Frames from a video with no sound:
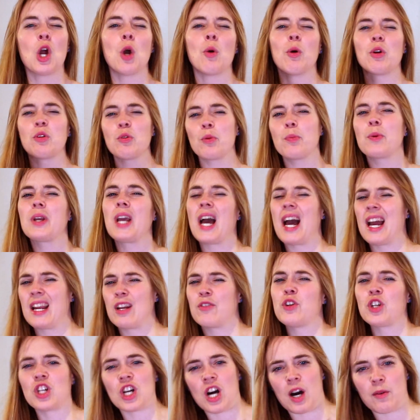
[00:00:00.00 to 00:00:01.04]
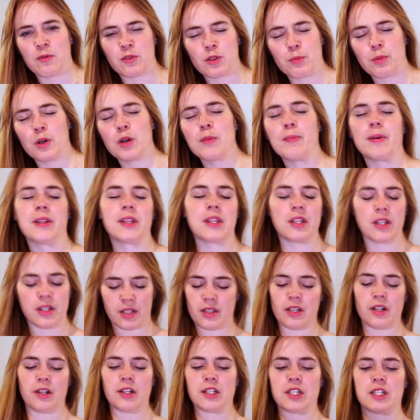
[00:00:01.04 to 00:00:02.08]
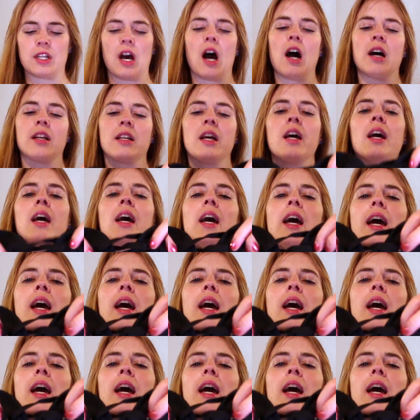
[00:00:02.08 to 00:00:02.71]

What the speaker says: which would be kind of uncomfortable, but there is not.